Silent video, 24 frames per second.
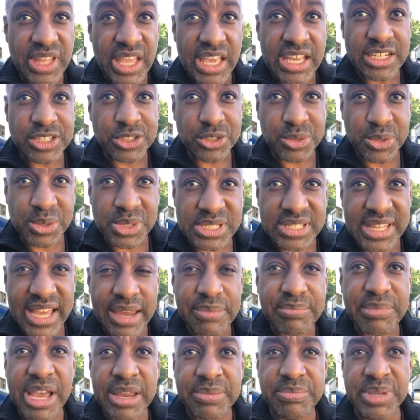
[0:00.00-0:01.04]
And as true as
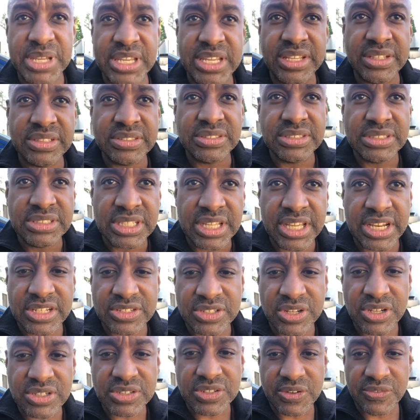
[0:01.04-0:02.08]
that might be, it
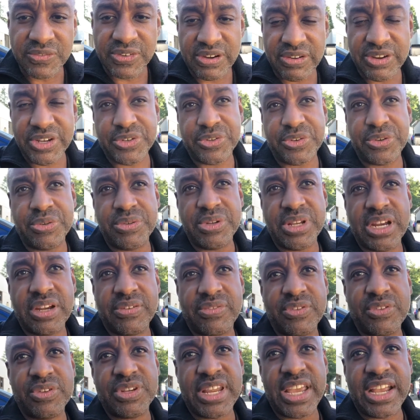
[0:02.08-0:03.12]
is also very true that
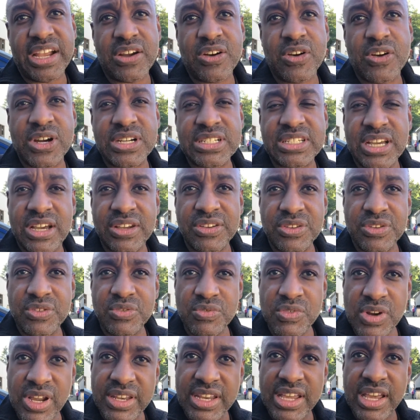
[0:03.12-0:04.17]
if you take a horse out and you
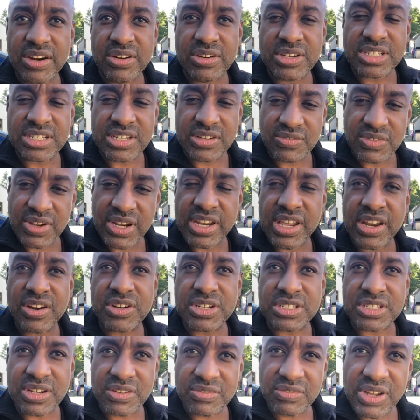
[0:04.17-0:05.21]
run that horse and run that
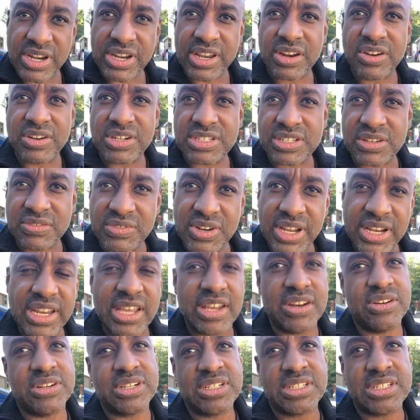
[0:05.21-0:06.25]
horse and run that horse and run
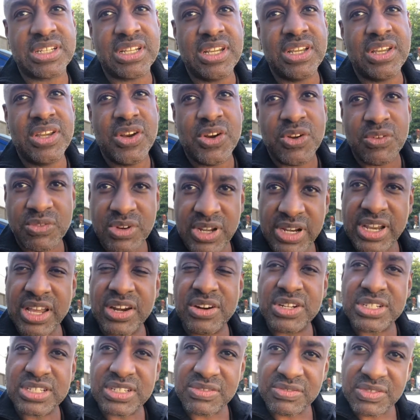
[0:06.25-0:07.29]
that horse, run that
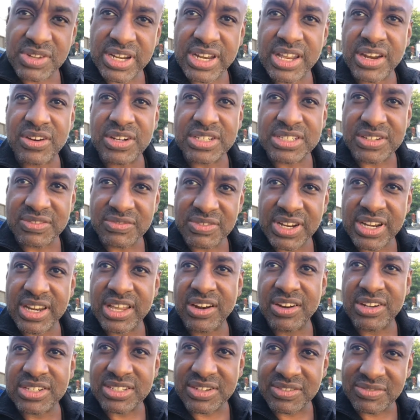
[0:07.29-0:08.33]
horse and run that horse and run
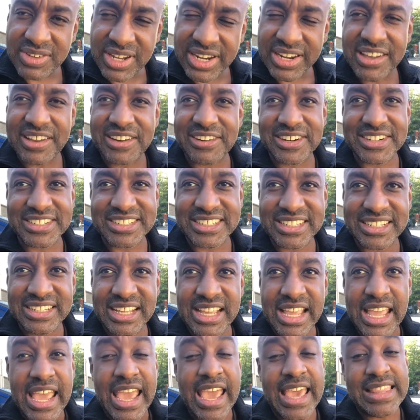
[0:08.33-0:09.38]
that horse and run that horse,
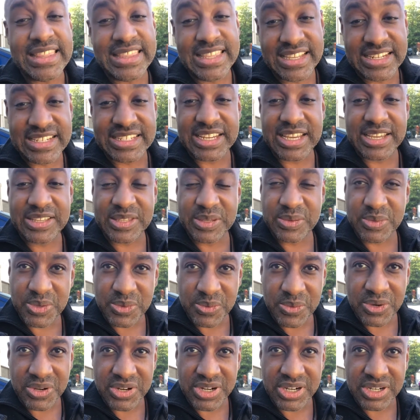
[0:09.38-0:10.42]
and then take them to
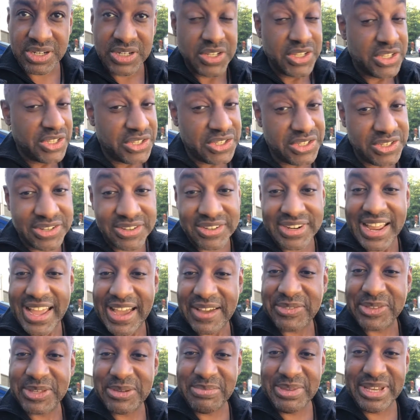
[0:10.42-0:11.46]
water, you don't
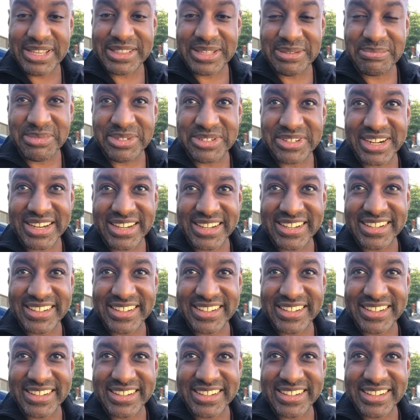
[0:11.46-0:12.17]
have to make them drink.